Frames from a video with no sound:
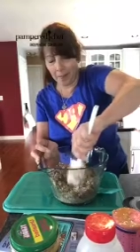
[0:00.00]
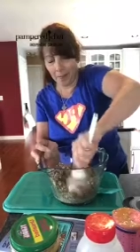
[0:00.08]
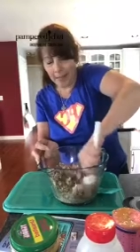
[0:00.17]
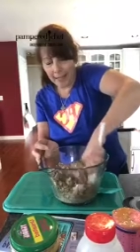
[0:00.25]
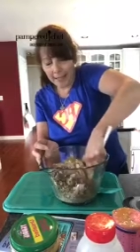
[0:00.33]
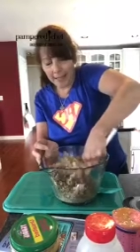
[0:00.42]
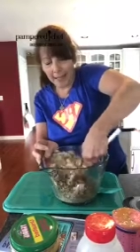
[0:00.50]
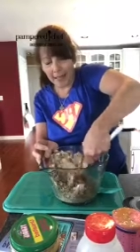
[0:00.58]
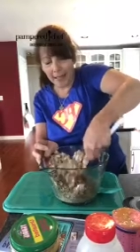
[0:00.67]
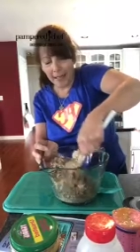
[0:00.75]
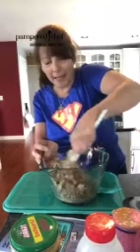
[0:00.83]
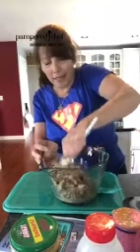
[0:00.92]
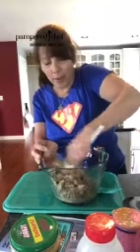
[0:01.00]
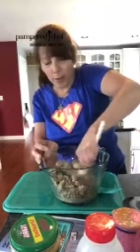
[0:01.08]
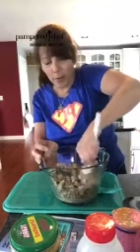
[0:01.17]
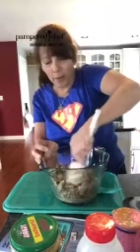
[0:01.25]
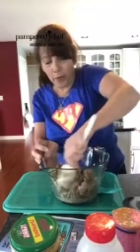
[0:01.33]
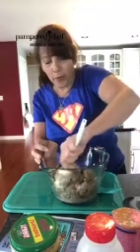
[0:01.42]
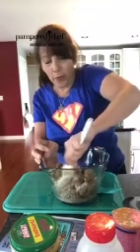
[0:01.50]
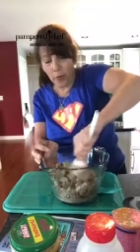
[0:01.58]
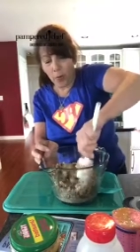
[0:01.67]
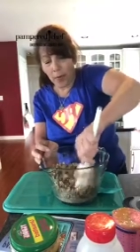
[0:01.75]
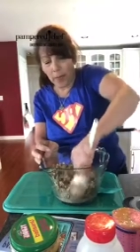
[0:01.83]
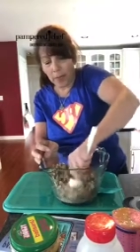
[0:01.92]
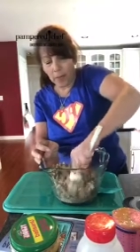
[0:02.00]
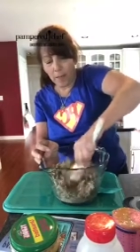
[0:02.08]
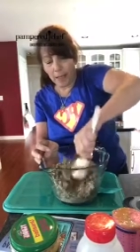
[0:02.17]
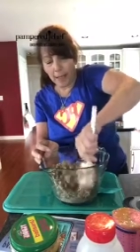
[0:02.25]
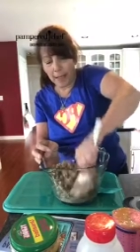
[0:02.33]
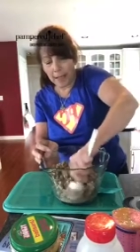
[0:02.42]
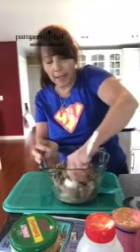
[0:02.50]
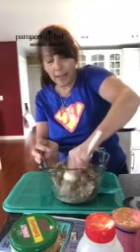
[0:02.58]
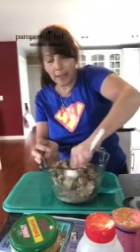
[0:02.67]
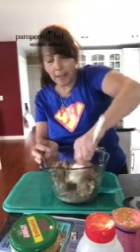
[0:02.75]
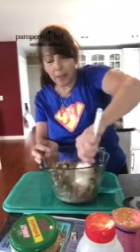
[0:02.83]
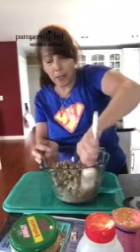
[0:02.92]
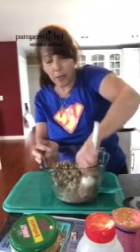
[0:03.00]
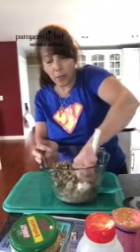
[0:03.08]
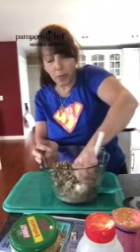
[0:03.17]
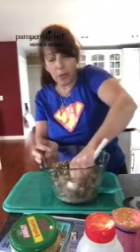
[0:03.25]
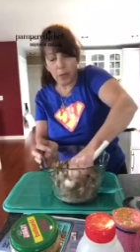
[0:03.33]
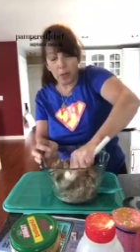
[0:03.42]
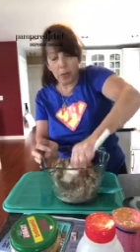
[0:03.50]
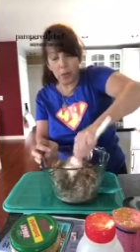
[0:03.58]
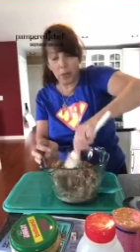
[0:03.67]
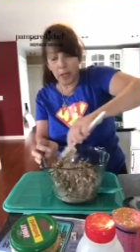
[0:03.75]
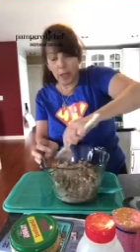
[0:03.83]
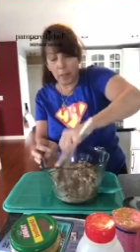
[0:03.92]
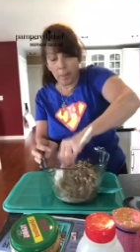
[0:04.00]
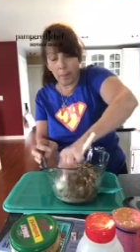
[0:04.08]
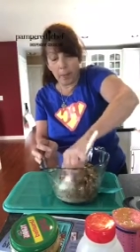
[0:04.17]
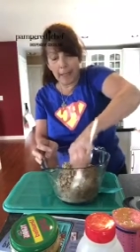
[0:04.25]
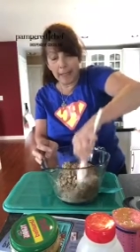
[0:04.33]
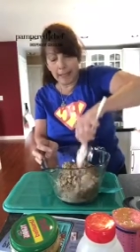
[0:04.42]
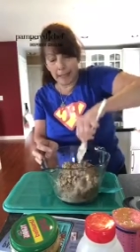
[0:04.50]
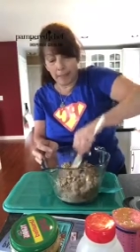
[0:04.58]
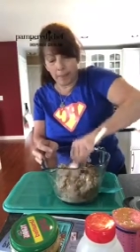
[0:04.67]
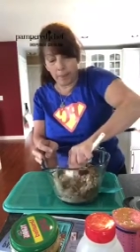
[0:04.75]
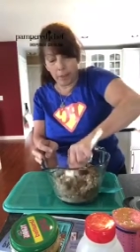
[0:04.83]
But that's it. So if you wanted to make these into the original bites,